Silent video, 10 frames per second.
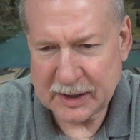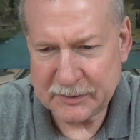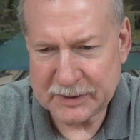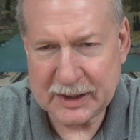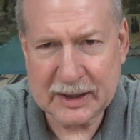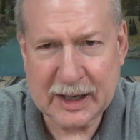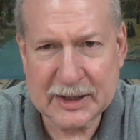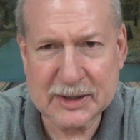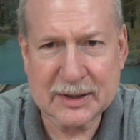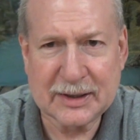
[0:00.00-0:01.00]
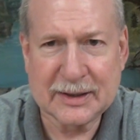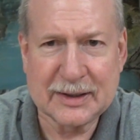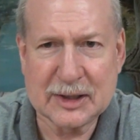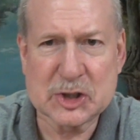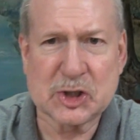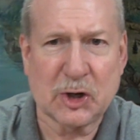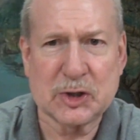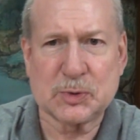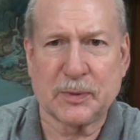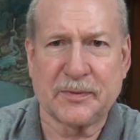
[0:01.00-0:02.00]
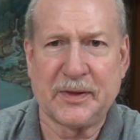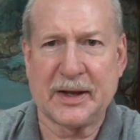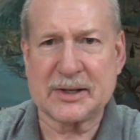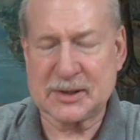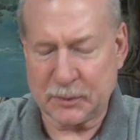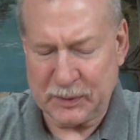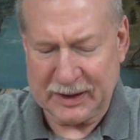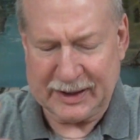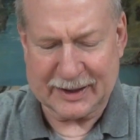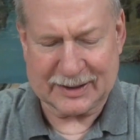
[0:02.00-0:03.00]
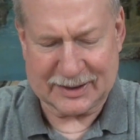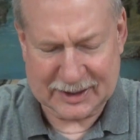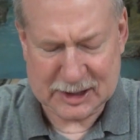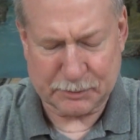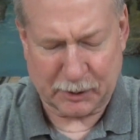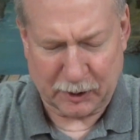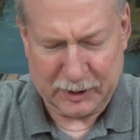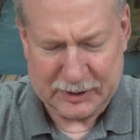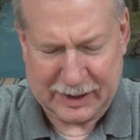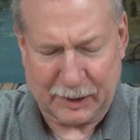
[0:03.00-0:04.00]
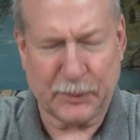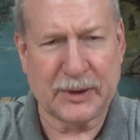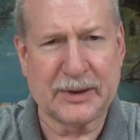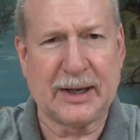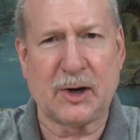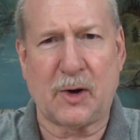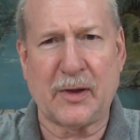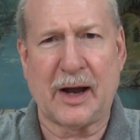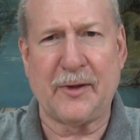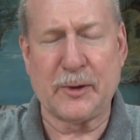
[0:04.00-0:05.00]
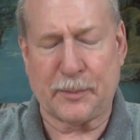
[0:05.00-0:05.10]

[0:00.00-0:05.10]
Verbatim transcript: Everything kind of starts with this. And if we get this part down, we're going to get all the other